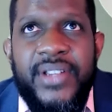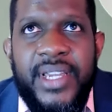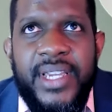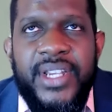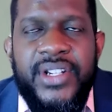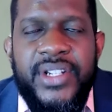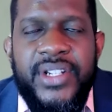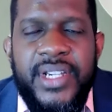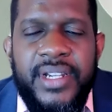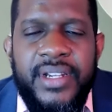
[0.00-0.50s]

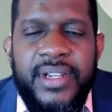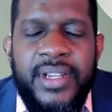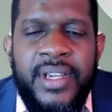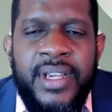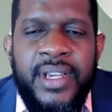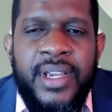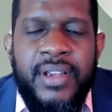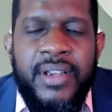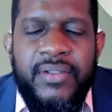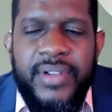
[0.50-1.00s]
Education,
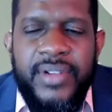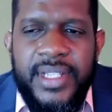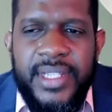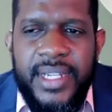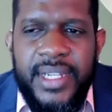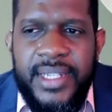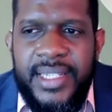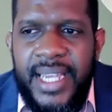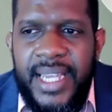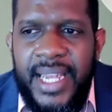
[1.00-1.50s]

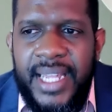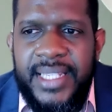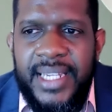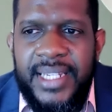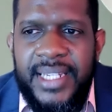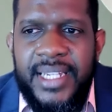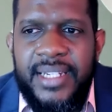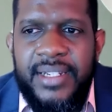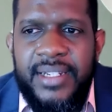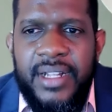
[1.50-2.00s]
Research, Science
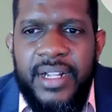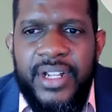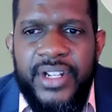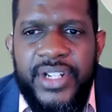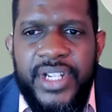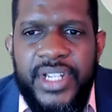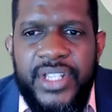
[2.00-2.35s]
and Technology.